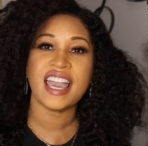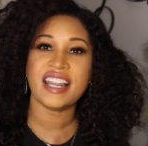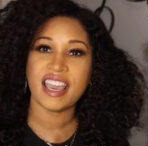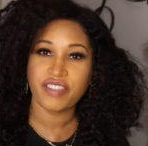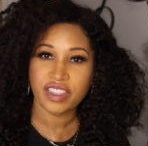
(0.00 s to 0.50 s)

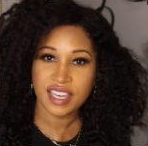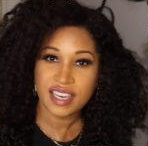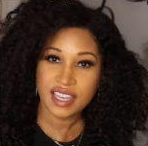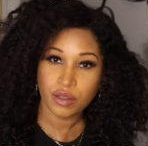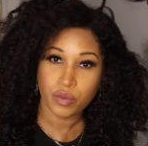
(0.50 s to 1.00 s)
And
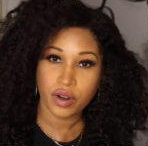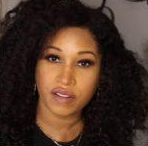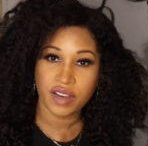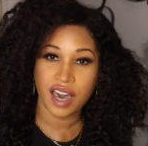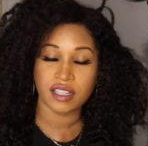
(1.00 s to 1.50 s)
everything in the
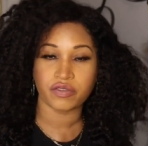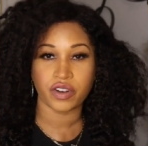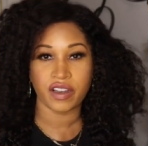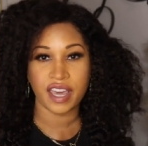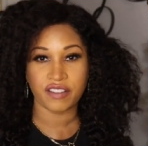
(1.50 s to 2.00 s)
Word of God is
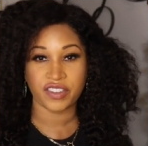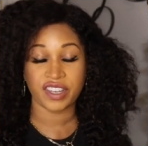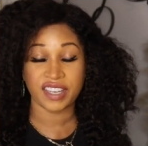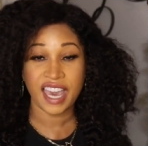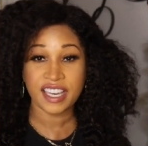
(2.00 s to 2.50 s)
for our
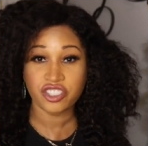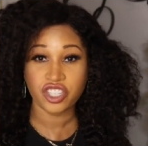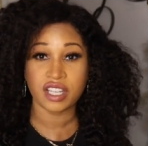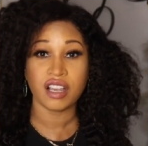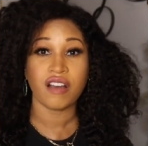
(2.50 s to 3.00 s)

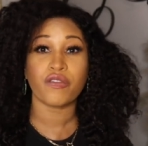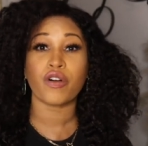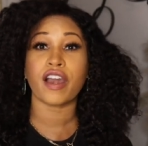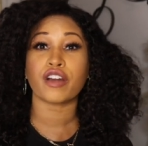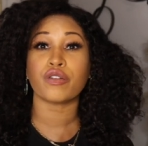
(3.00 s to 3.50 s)
edification,
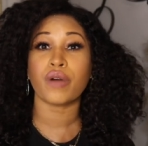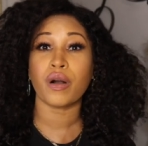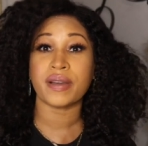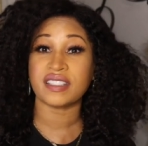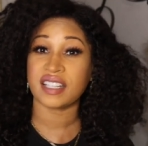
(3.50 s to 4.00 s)
for our
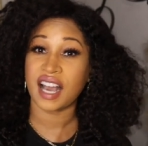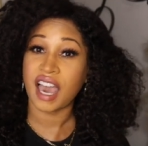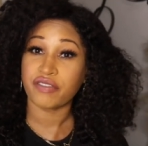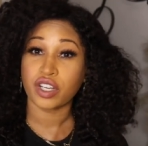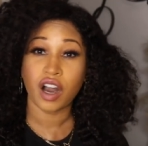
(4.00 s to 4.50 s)
growing. Did I
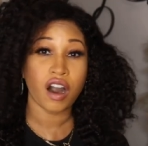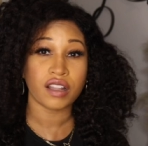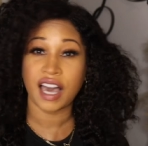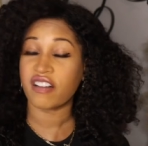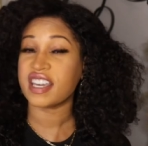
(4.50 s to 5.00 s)
have to
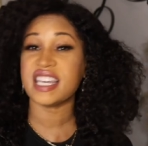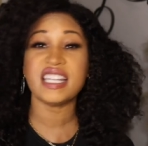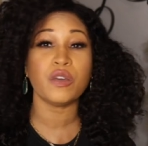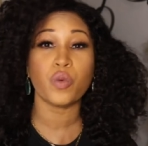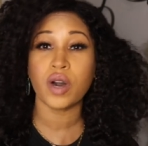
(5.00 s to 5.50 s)
call out
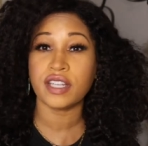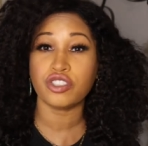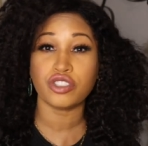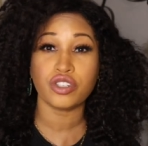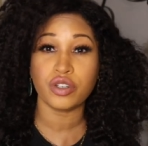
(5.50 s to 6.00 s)

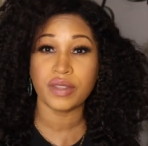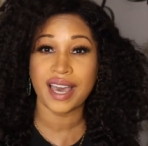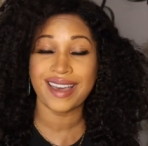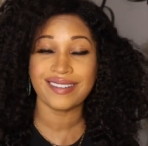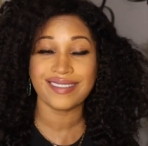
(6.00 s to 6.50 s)
anyone to do
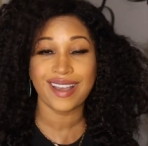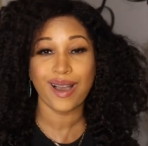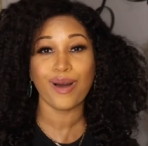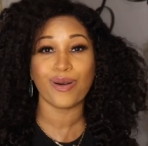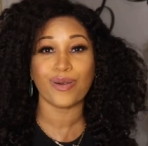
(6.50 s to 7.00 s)
that?
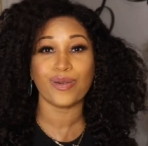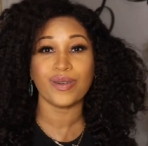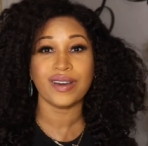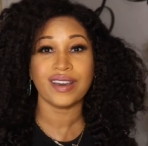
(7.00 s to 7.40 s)
No.